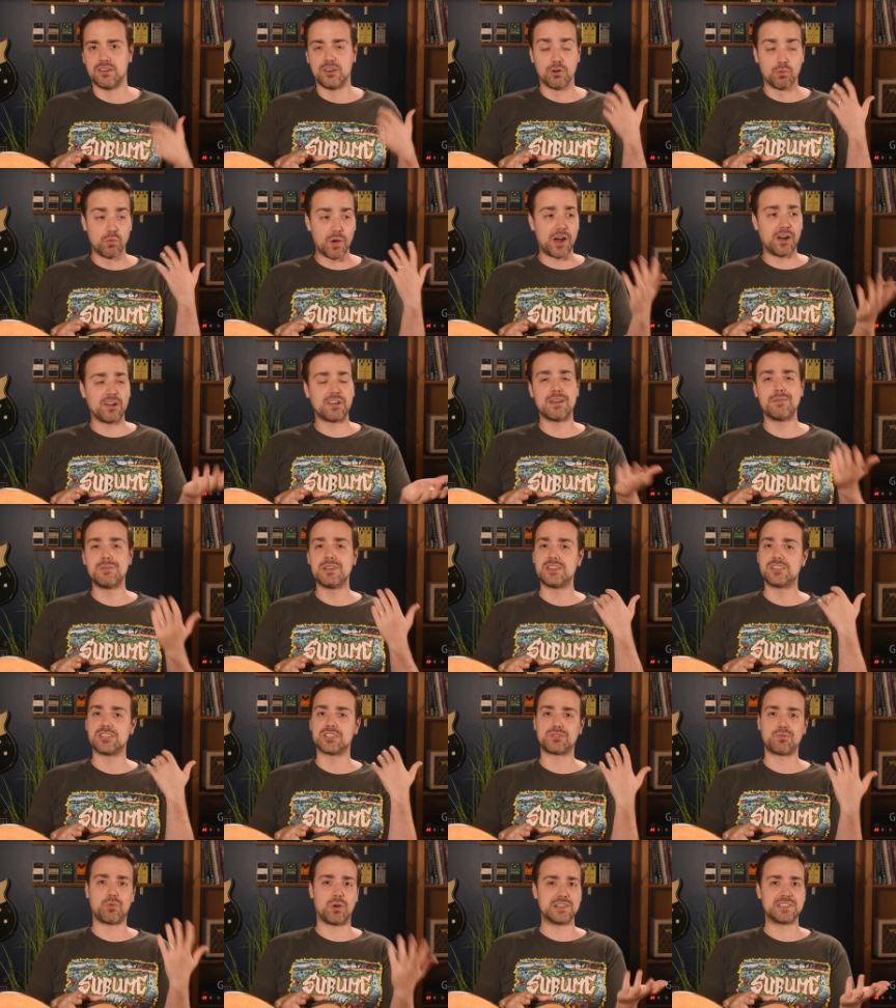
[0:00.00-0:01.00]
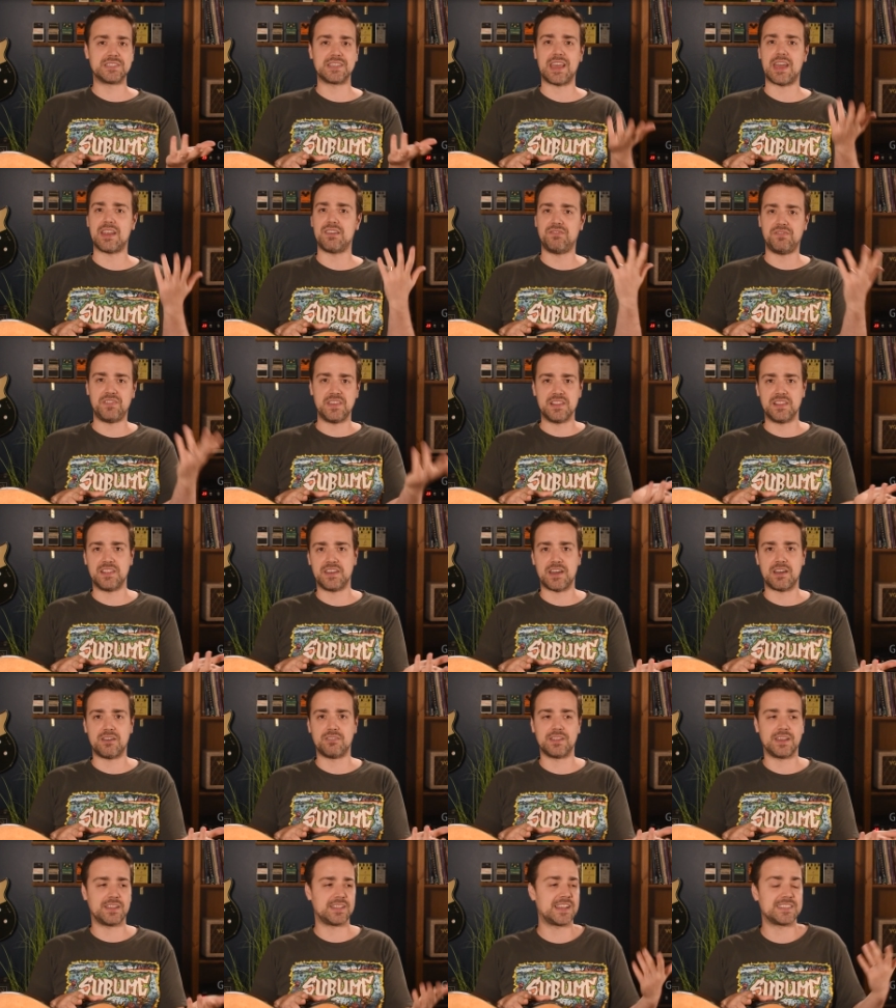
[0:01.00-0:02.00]
You're welcome to just once again feel it
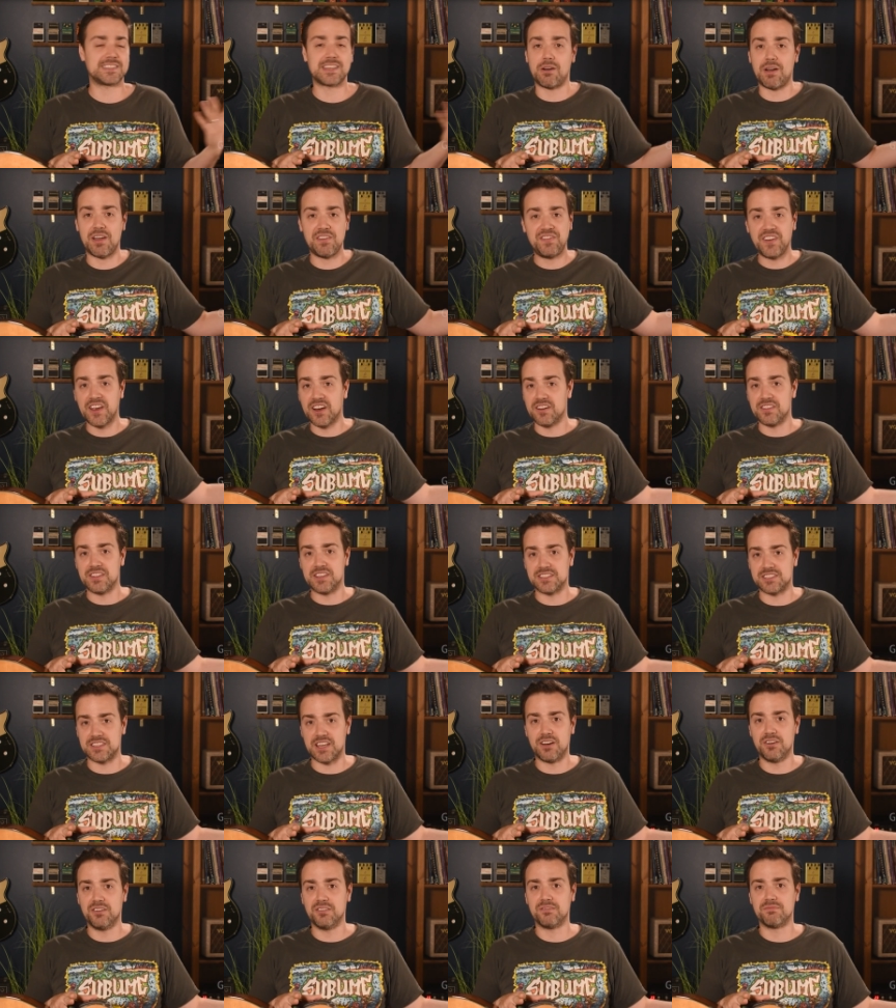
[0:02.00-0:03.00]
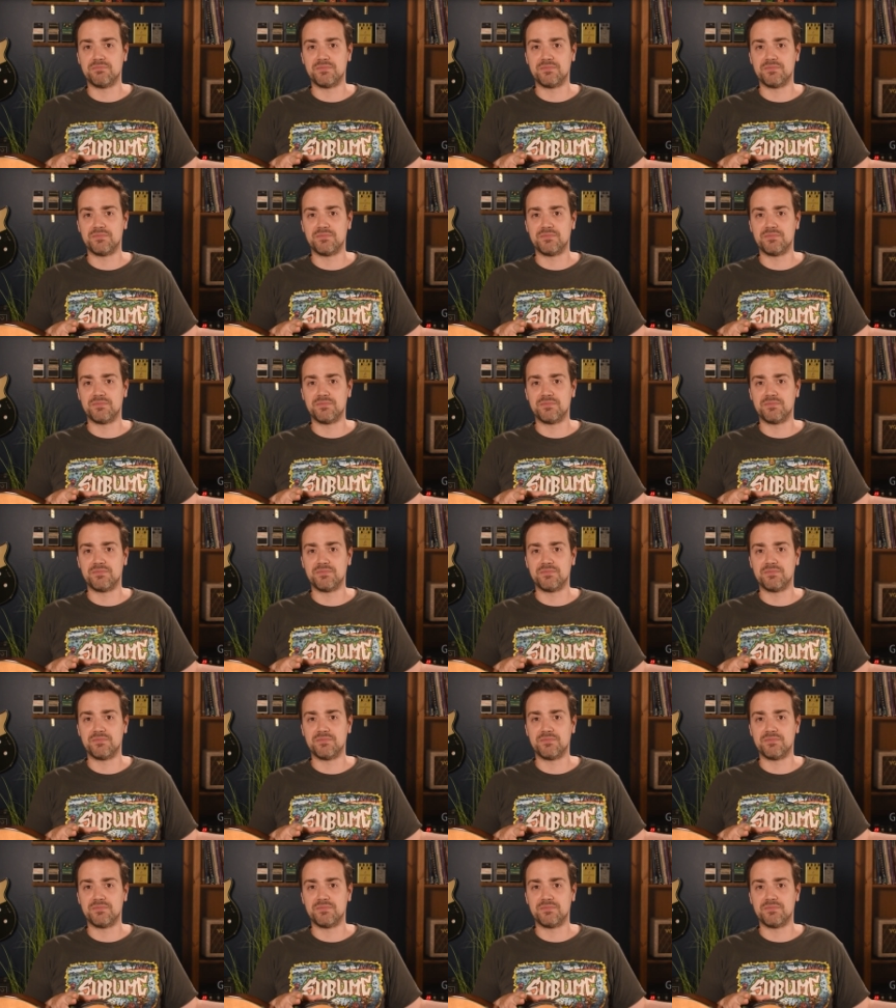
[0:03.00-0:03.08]
out. Like that's how I figured this out,